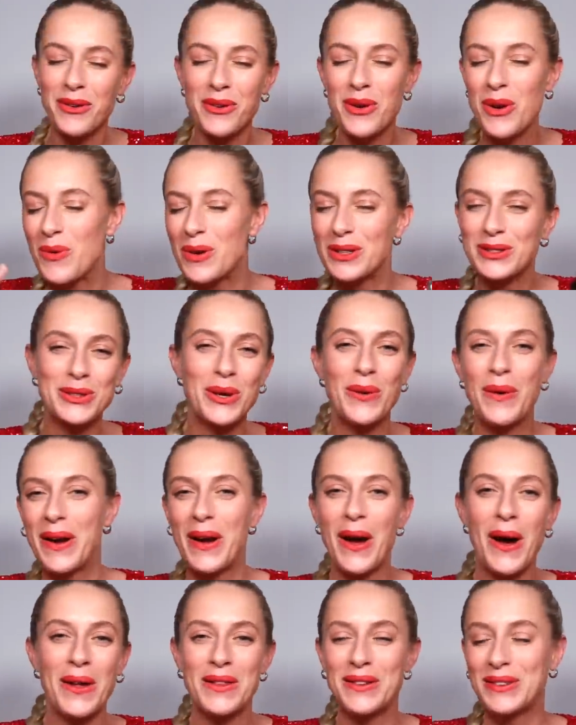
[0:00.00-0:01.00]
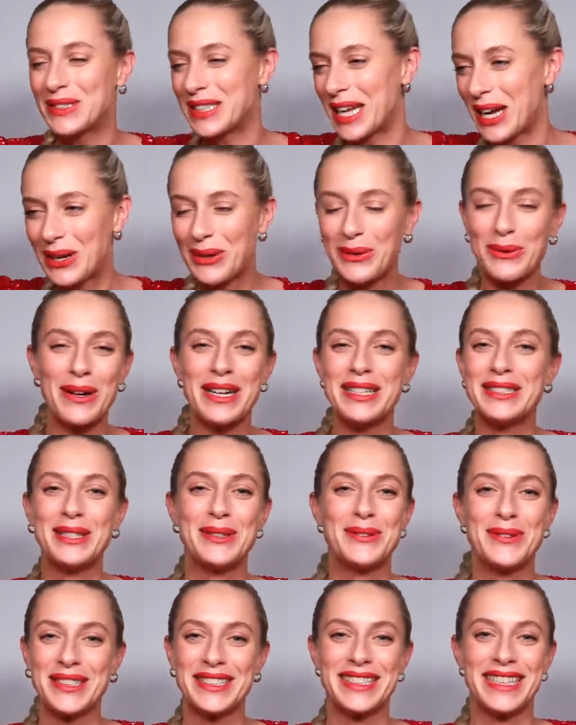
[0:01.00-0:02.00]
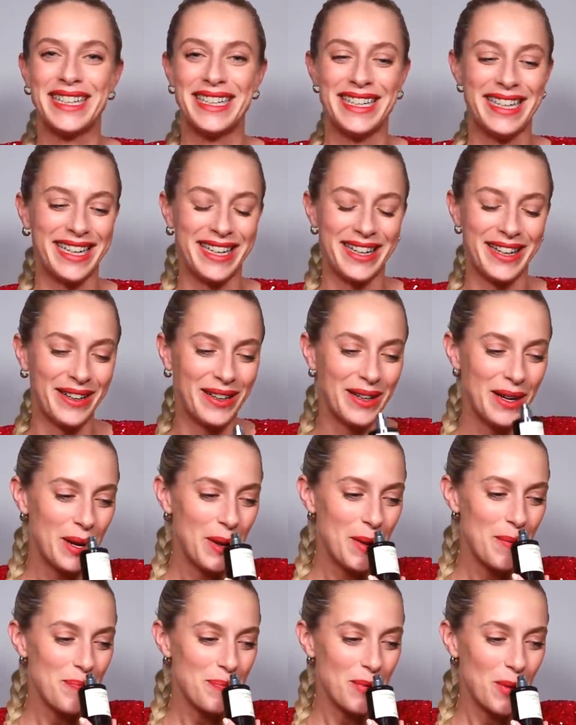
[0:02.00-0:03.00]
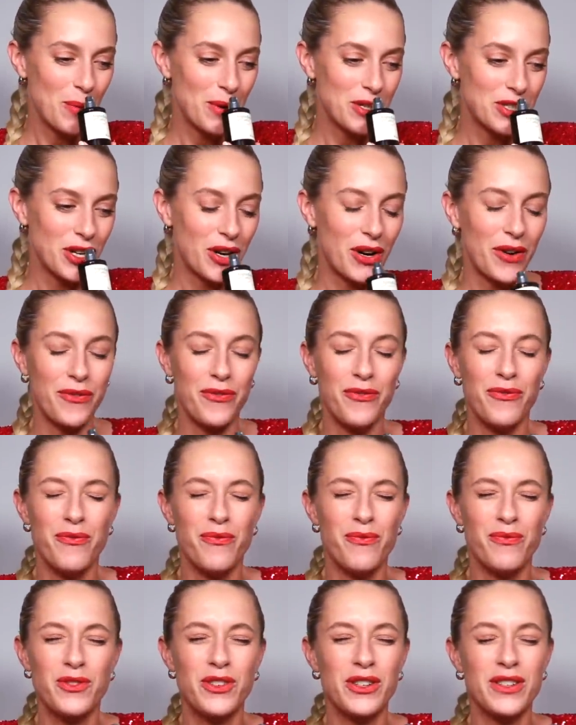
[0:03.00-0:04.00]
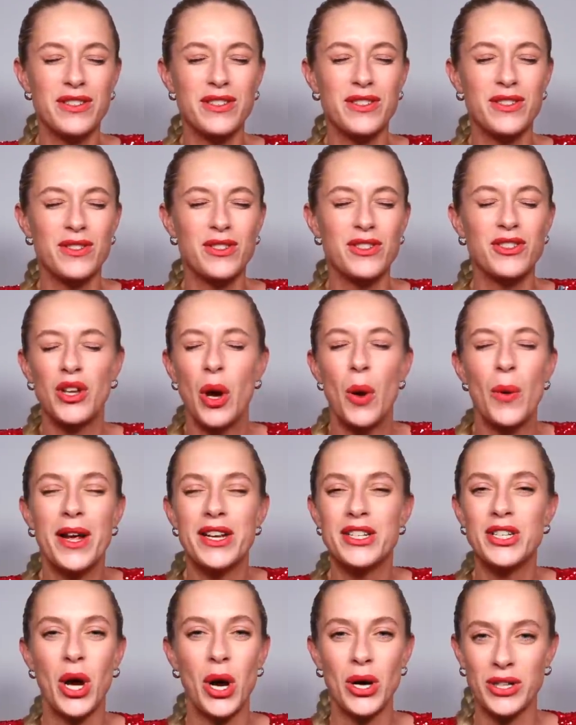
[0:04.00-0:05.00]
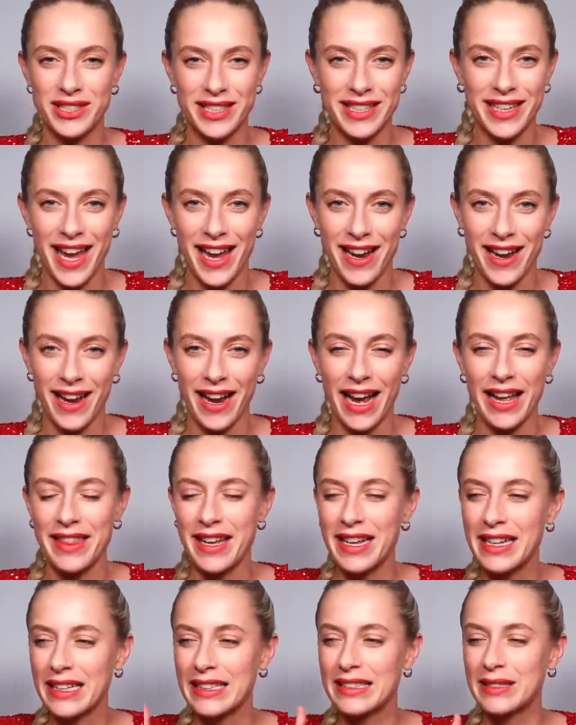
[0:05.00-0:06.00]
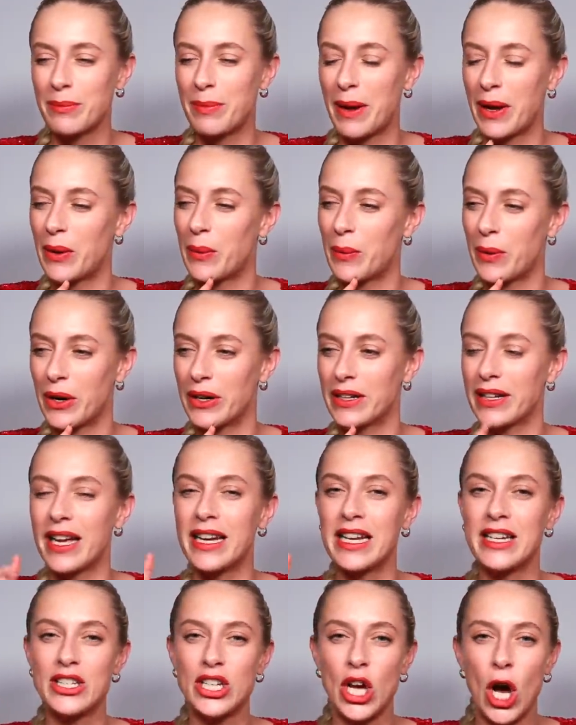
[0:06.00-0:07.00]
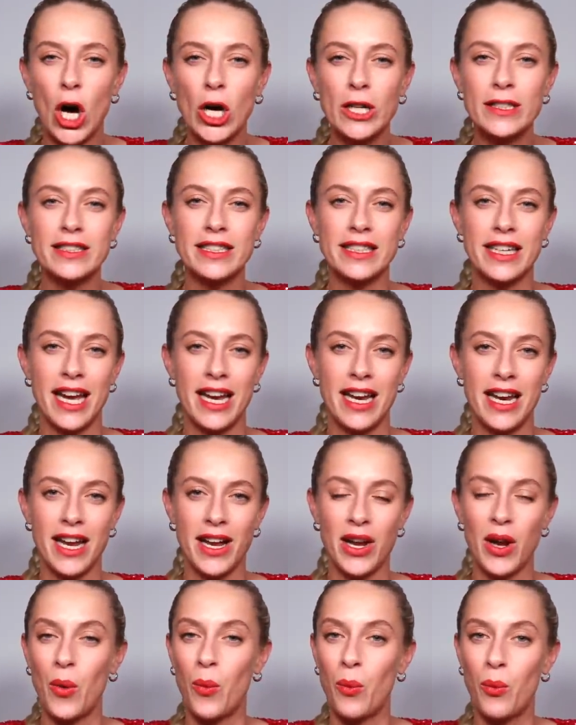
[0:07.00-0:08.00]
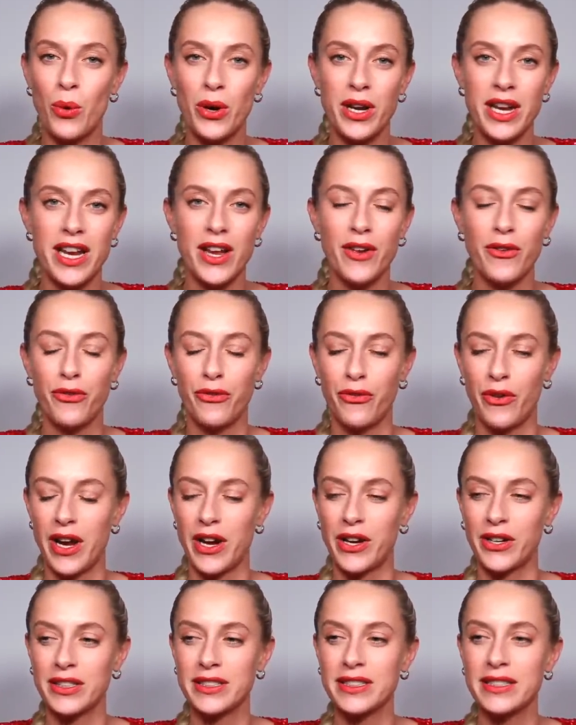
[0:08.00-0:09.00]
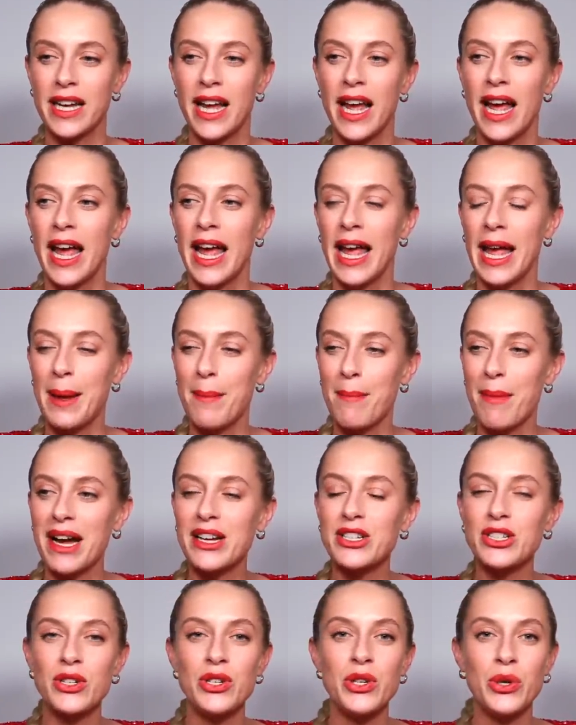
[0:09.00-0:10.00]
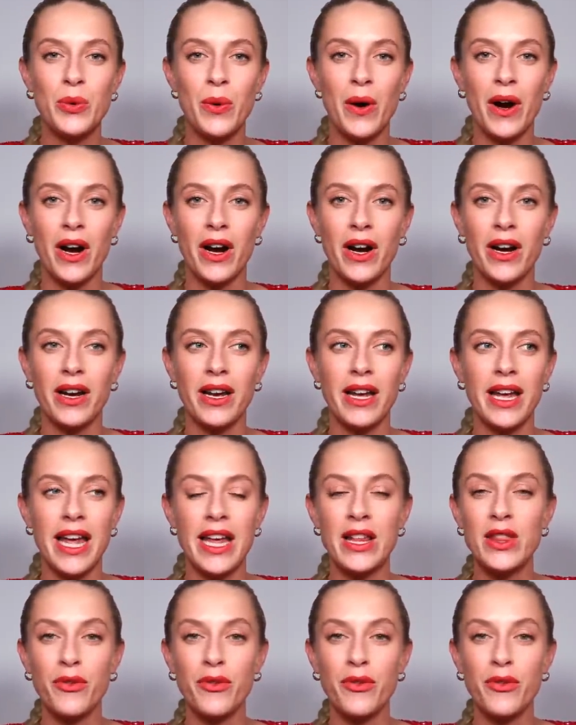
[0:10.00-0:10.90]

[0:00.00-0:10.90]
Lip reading: don't know what's going on. There's like crazy woods in here, which are just so intoxicating. I think that's a better word, an intoxicating woody fragrance. Imagine you are in